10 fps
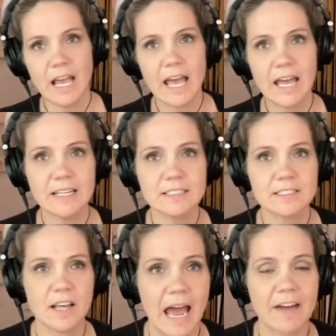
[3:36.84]
And
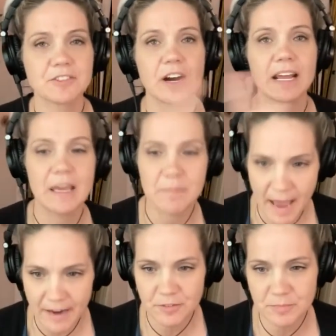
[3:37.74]
after I came
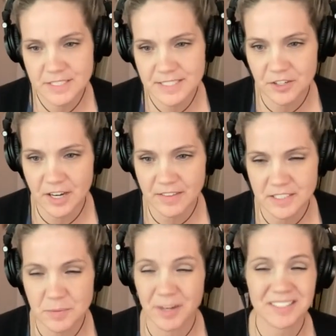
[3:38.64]
back from this near death
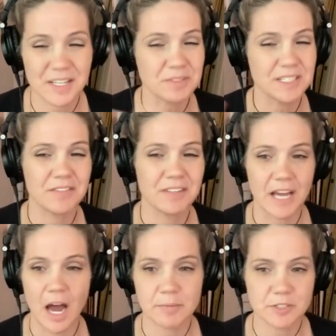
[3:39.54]
experience, I was given the
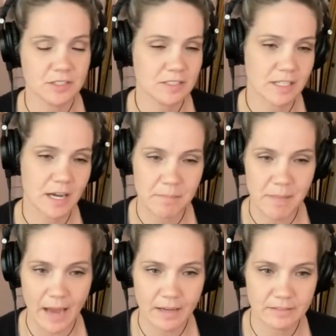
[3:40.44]
option to come
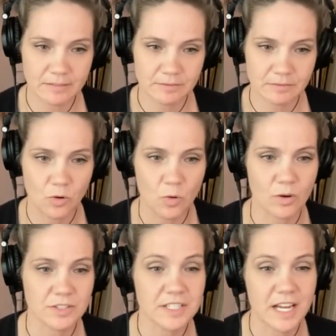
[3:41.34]
back or
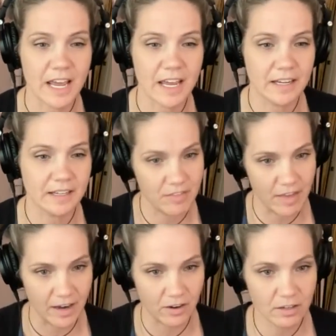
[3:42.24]
stay
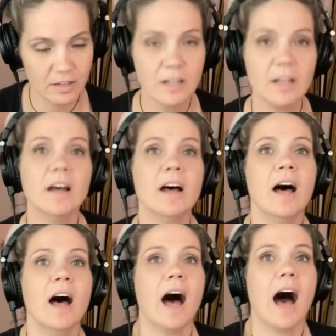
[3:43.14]
there.
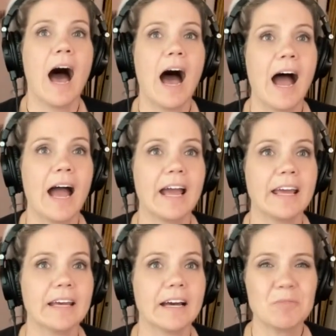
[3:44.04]

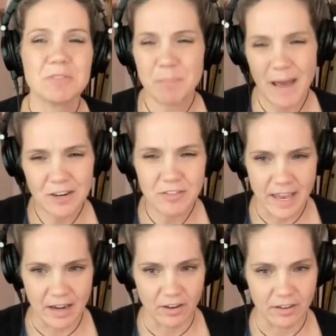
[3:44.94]
I, it was better
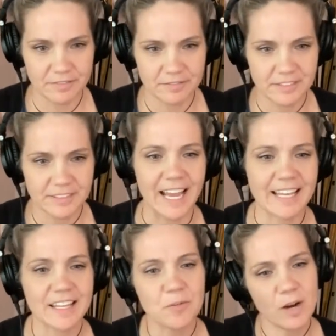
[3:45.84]
there. Like,
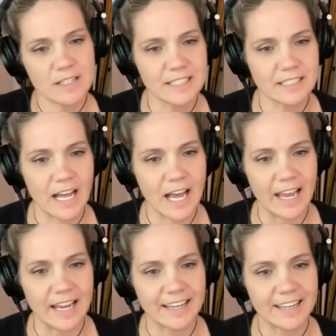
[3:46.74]
it wasn't
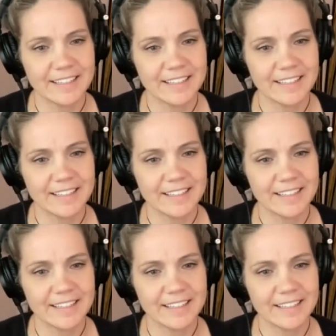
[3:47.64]
like,